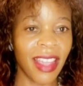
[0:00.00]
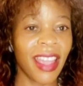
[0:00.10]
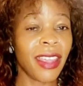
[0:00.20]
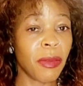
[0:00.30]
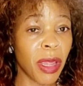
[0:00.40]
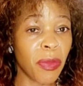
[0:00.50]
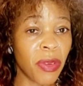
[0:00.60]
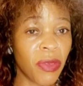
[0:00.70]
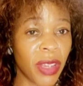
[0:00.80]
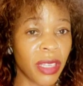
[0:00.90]
in my
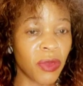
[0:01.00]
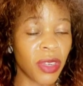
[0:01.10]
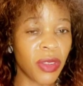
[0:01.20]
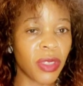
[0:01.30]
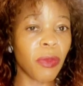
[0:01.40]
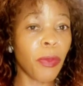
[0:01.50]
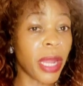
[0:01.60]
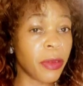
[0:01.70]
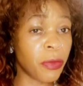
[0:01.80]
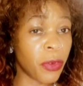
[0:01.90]
previous videos,
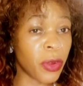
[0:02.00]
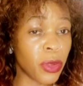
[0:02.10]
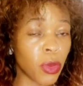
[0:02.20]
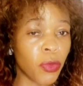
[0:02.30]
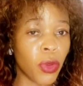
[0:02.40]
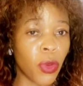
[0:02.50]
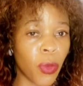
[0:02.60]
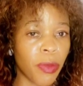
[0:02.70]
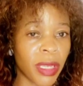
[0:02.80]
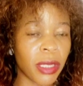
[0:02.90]
but for those of you who
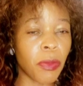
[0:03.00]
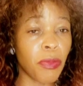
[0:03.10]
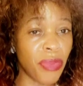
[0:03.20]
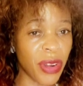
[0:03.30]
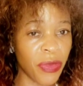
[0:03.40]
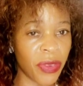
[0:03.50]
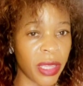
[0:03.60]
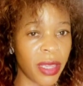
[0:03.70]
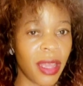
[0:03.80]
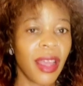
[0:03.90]
missed
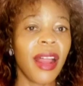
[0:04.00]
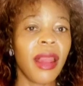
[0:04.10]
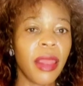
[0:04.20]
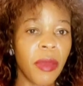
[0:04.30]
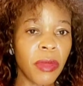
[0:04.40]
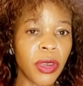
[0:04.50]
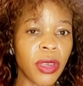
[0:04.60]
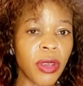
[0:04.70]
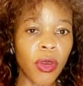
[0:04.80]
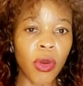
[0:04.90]
briefly, let
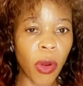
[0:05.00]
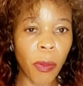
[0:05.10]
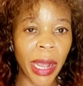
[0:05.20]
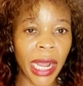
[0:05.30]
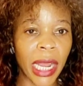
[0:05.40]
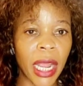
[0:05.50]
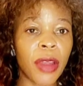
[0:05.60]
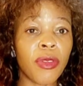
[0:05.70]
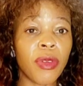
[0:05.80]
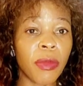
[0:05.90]
me go back
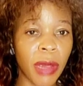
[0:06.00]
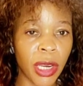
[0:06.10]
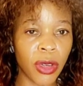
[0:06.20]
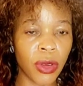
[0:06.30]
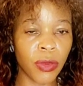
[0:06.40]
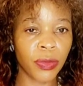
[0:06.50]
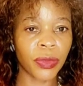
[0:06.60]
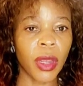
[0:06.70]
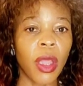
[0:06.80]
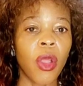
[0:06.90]
and remind you.
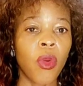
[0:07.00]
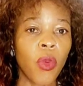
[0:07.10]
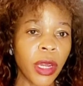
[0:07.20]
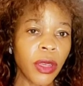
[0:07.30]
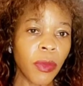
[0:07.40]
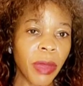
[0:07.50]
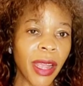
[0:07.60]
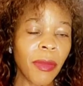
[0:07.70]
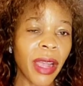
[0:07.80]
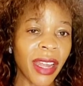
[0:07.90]
When you
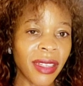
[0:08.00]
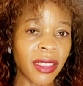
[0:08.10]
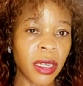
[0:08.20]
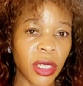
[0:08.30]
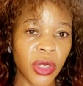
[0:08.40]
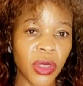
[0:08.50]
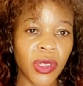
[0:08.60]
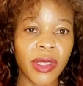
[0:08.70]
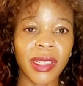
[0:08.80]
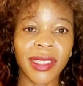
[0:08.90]
become an international
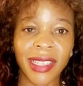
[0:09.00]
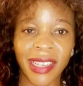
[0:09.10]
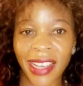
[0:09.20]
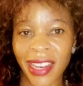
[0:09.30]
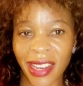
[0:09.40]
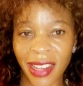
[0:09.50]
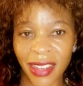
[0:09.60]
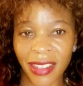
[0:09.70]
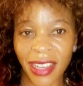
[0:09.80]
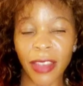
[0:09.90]
student in Canada,
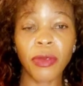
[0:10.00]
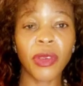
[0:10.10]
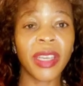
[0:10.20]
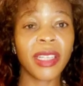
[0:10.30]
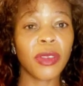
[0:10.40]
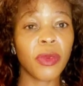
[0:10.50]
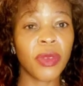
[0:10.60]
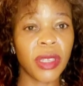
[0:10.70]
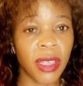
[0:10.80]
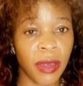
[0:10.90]
if you get your
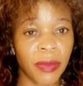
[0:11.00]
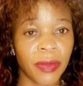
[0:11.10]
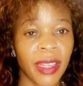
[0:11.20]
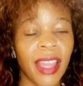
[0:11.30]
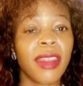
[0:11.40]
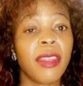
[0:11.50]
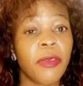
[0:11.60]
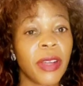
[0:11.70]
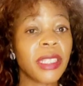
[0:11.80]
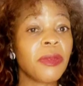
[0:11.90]
visa, the
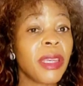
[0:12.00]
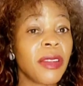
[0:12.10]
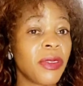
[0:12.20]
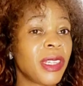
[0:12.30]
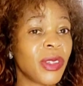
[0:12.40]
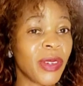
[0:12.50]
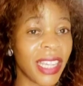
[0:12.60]
first benefit you